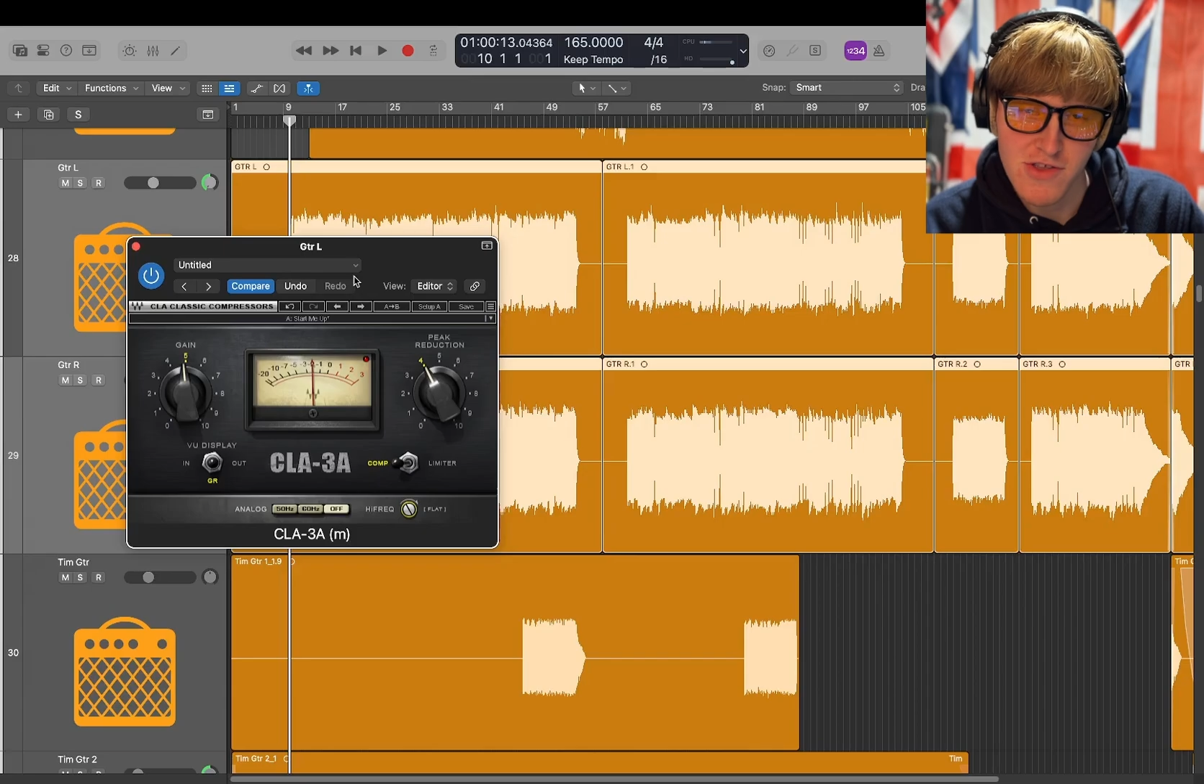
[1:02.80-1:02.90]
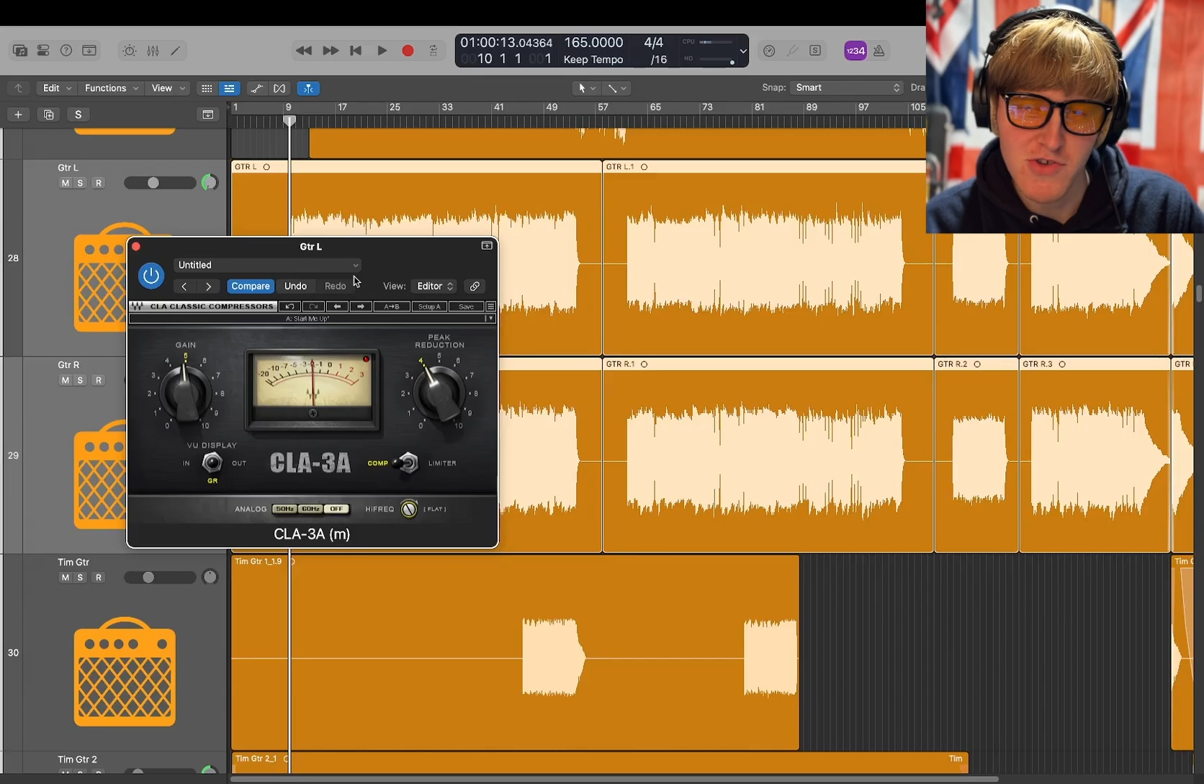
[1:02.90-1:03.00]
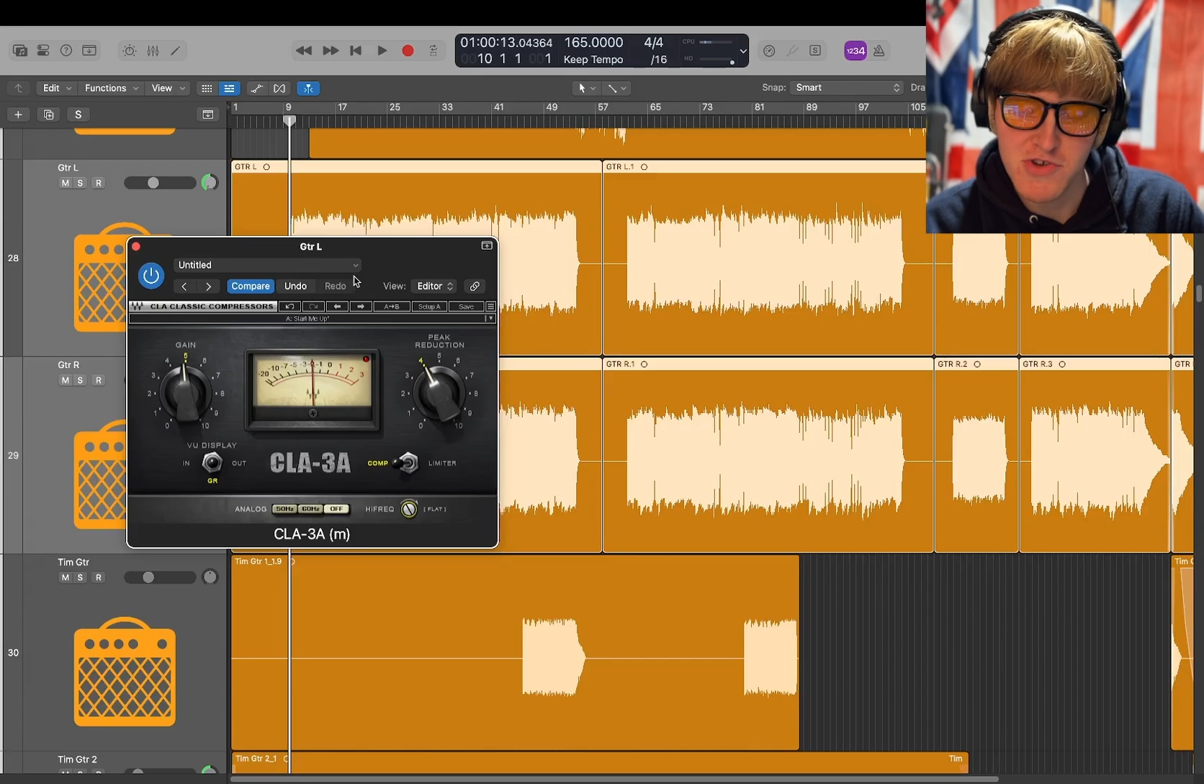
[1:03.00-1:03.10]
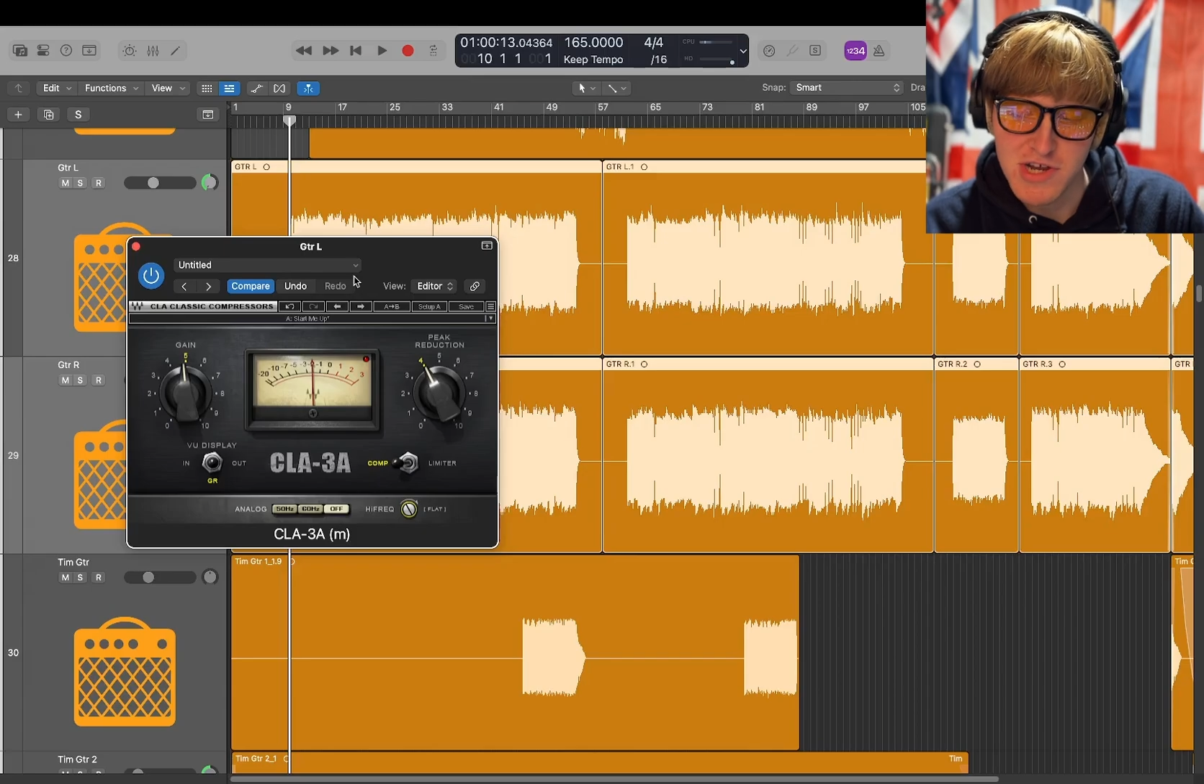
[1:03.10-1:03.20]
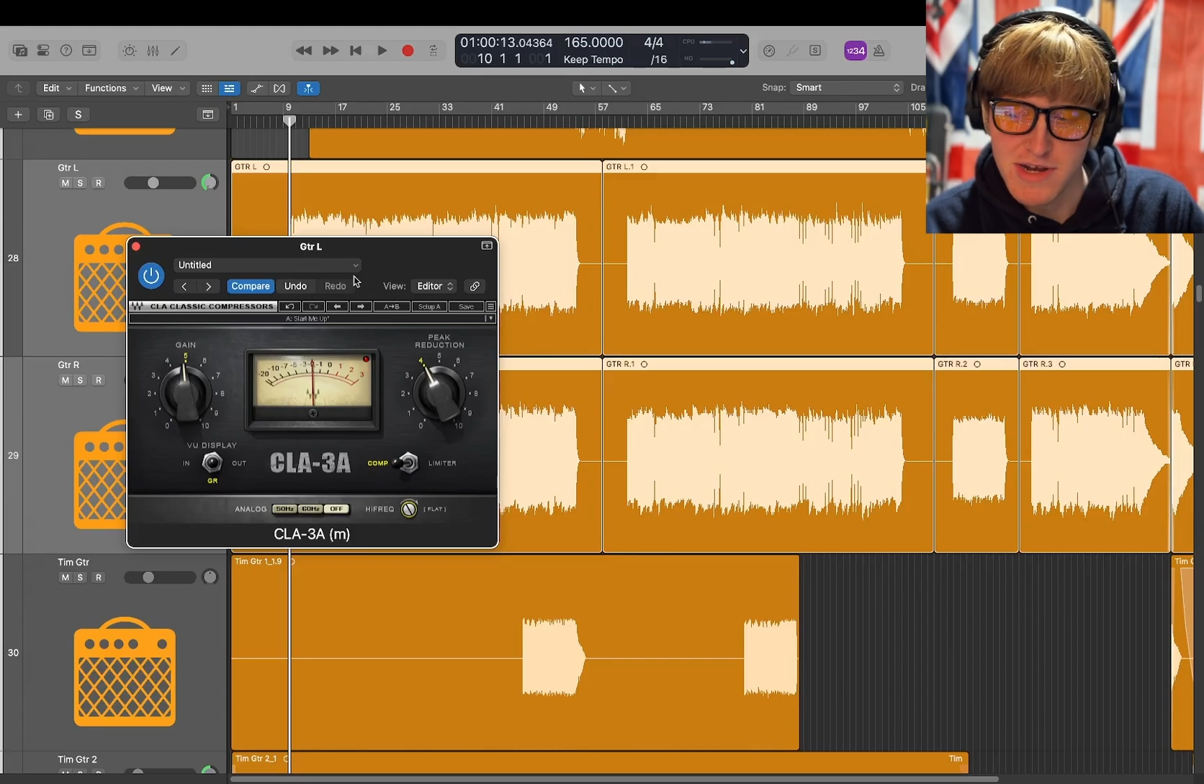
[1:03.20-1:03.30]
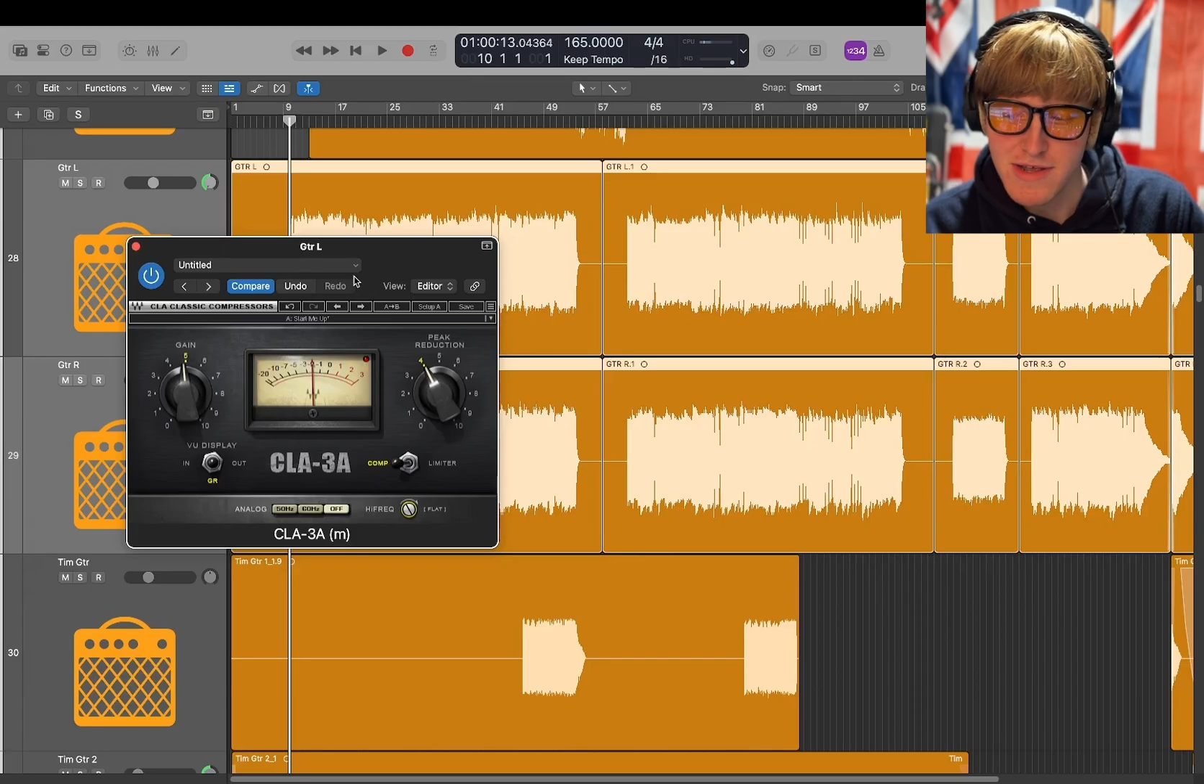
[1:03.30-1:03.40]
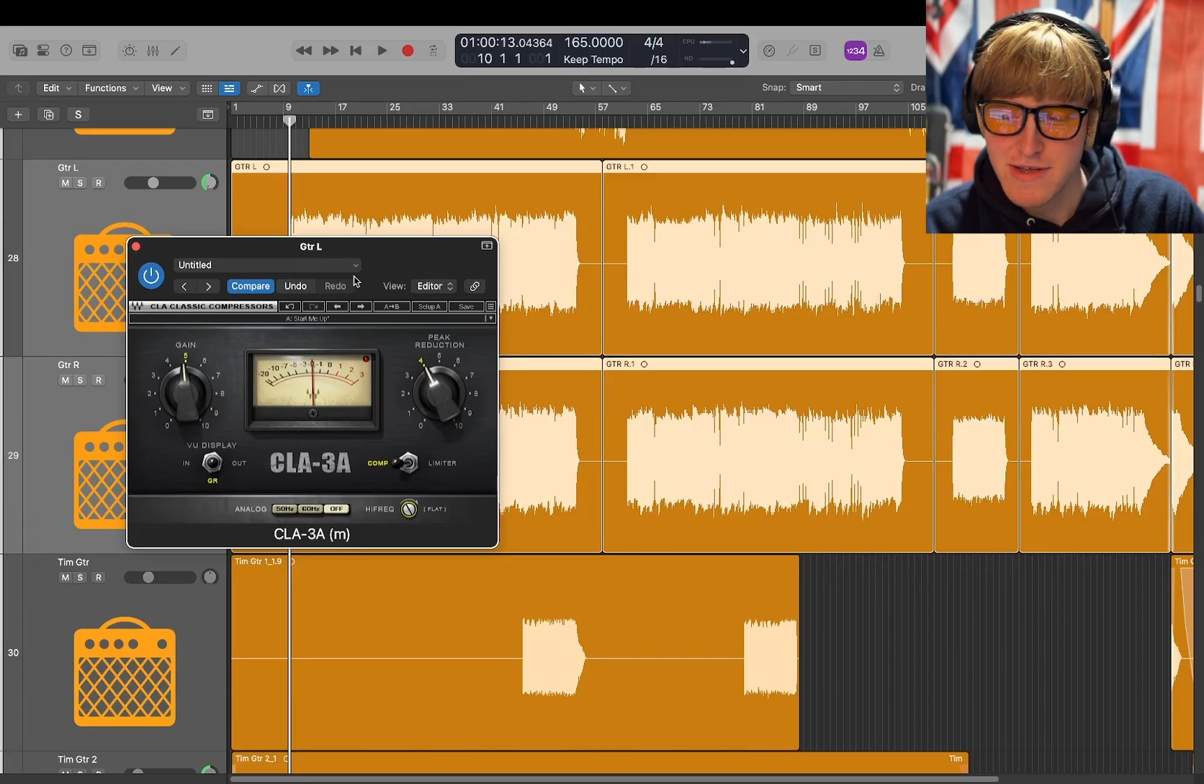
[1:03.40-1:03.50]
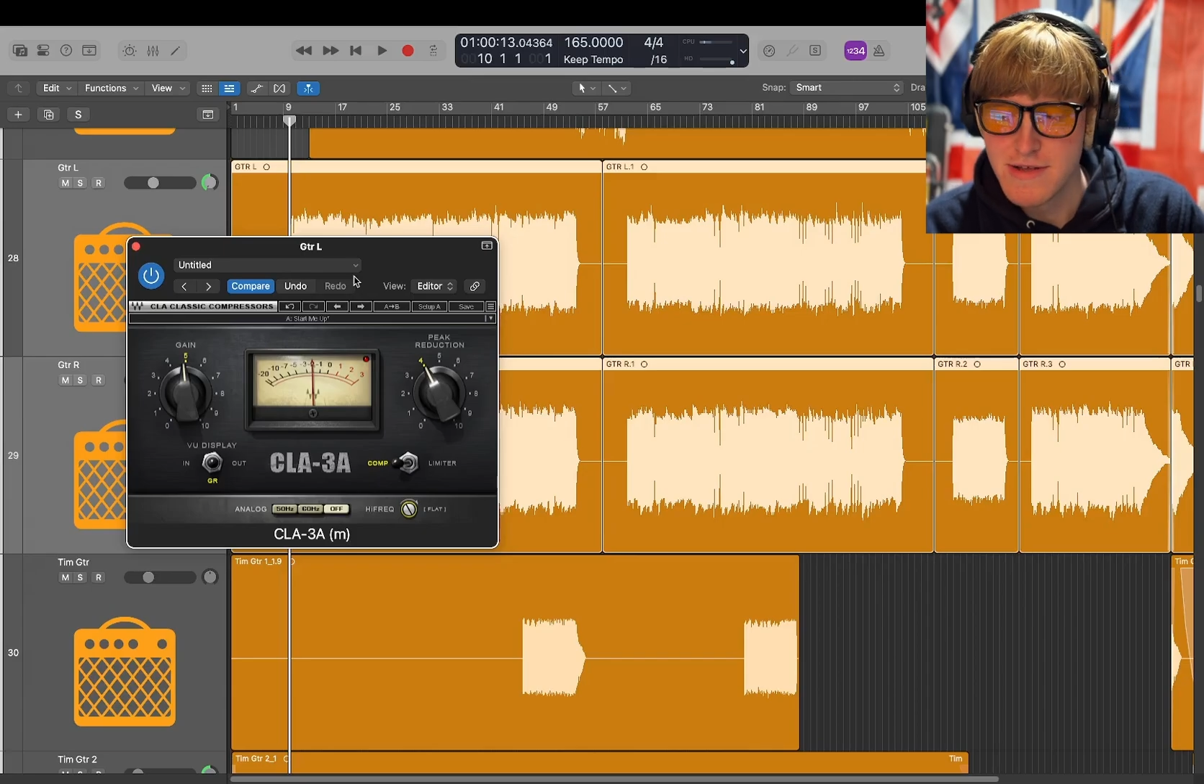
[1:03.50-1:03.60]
touching,